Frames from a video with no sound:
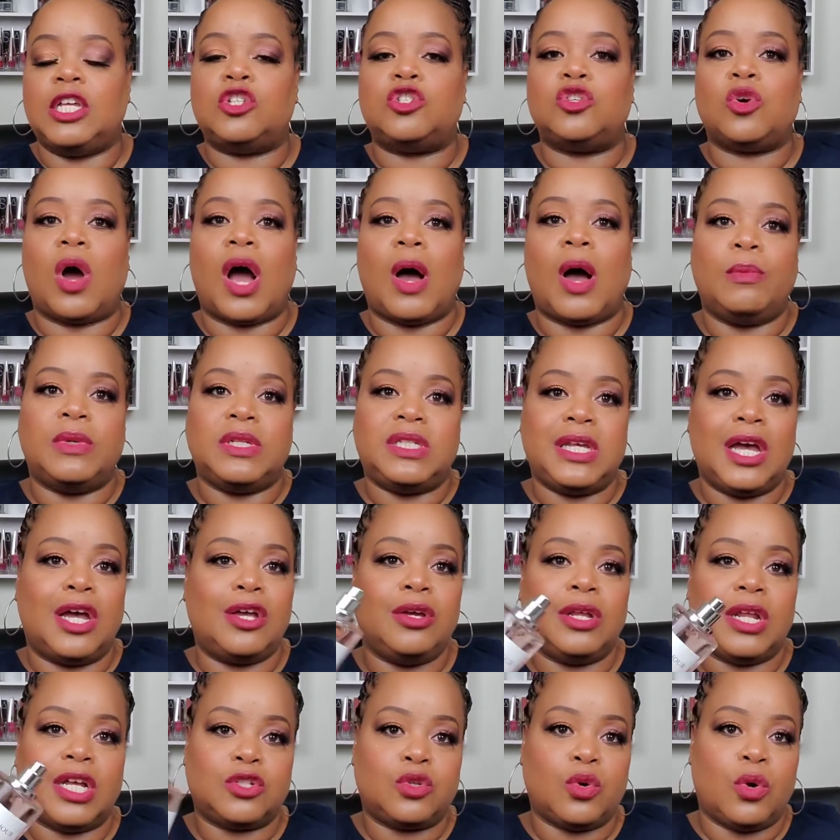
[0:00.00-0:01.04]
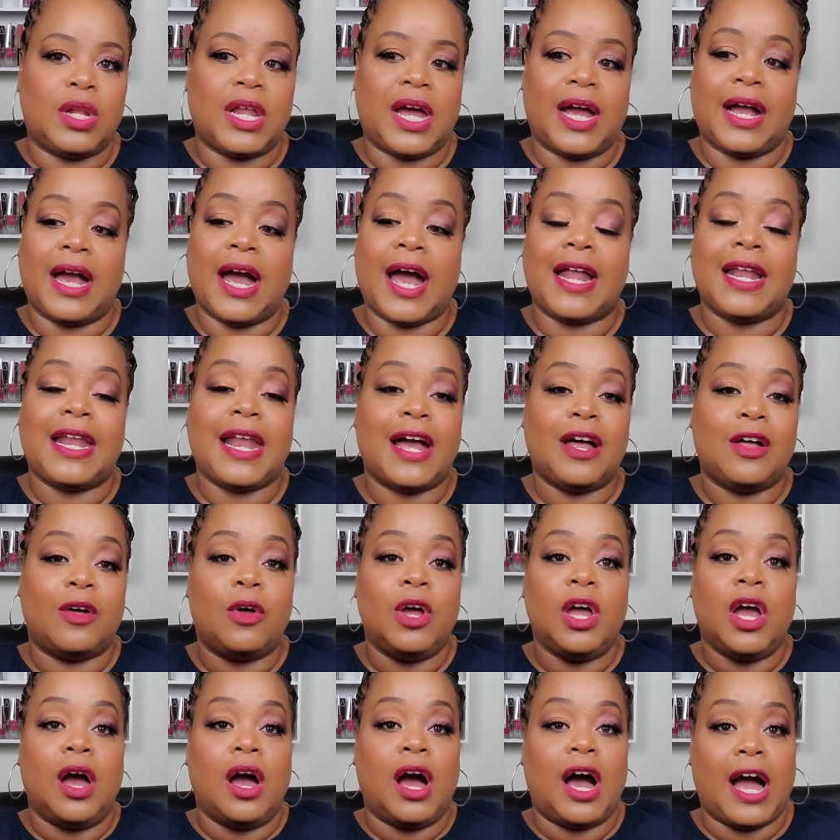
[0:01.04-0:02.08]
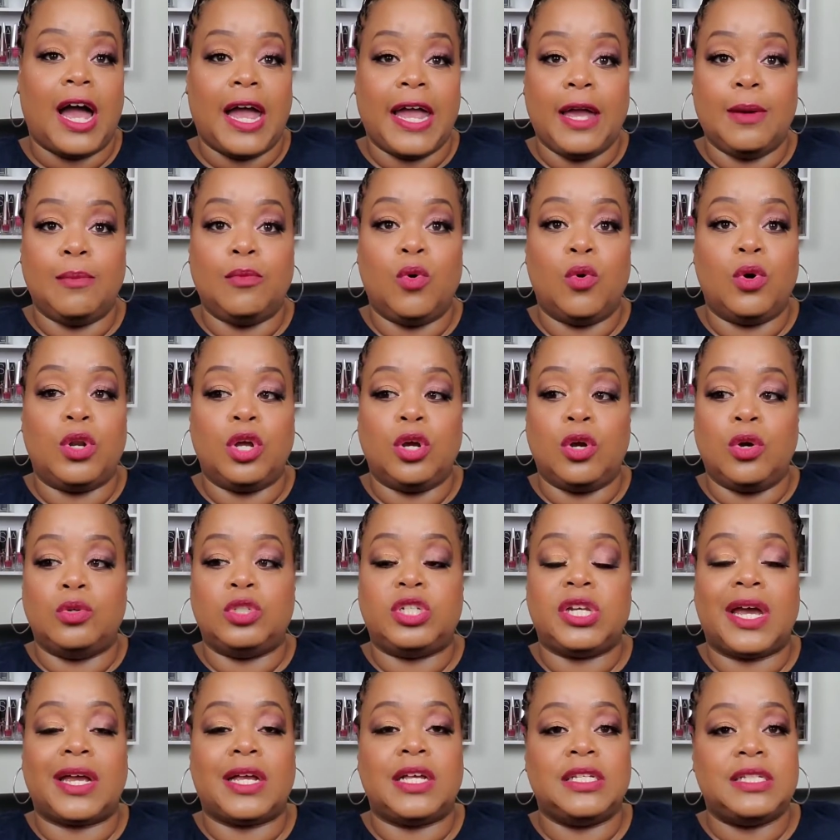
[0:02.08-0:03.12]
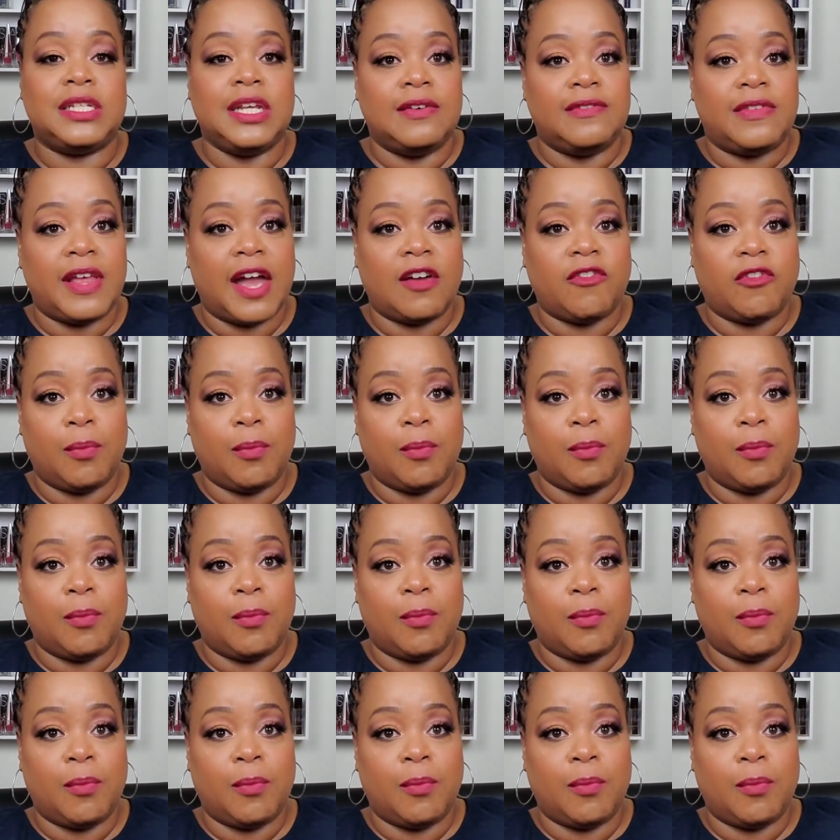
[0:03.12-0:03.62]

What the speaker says: So I'm gonna tell you, that's all I got. Now, I am gonna go check and see if they have a